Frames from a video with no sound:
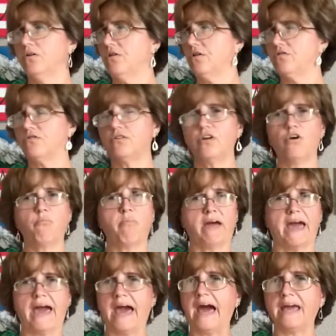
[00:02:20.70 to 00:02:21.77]
There's no
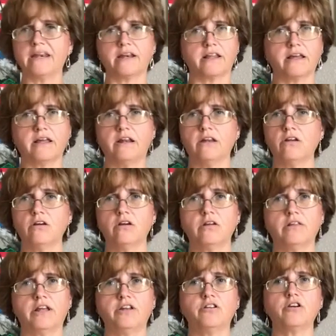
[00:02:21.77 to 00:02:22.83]
paddling.
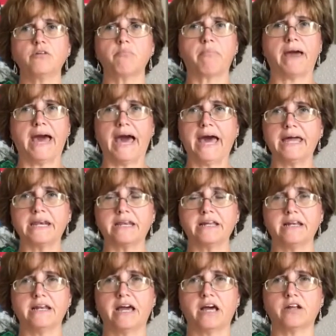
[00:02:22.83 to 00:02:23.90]
They took
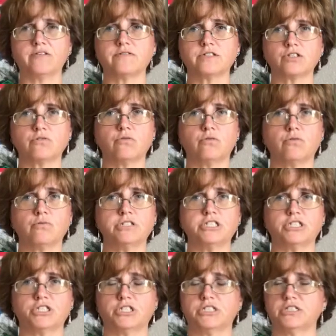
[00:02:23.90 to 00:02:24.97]
paddling out of school,
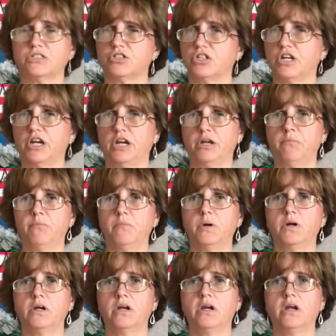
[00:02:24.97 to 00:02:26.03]
which is a shame.
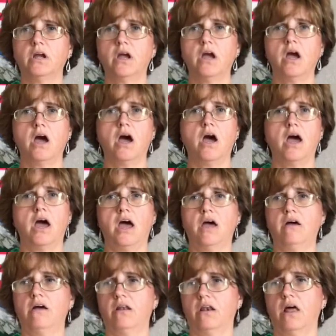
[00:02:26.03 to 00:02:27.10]

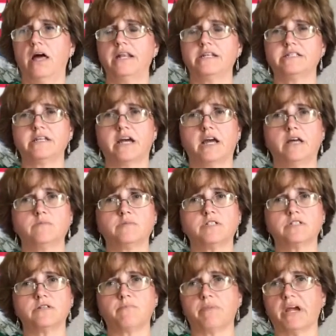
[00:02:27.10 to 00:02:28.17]
Uh, a lot of
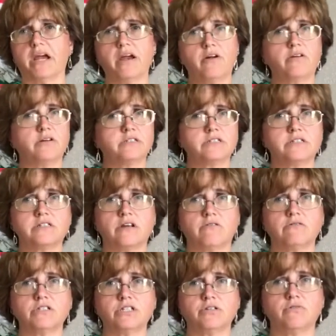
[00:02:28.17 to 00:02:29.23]
times the parents
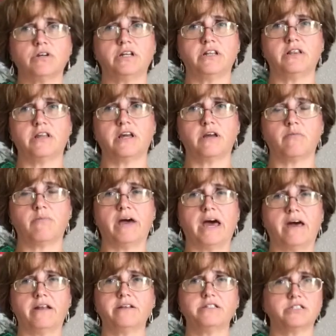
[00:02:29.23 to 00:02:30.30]
don't do anything
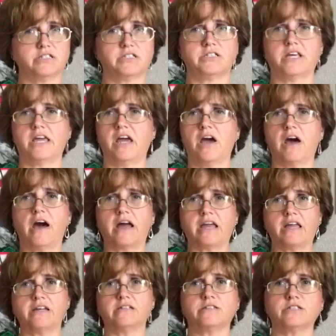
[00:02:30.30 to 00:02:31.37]
about it, just say, ah,
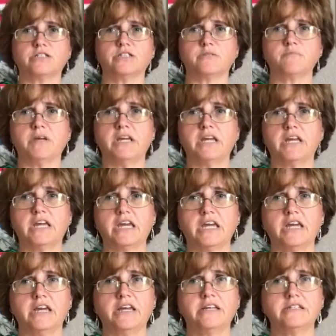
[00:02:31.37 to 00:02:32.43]
kids just being
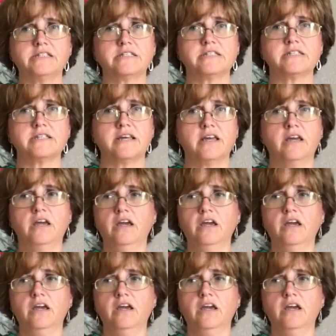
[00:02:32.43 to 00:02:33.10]
kids.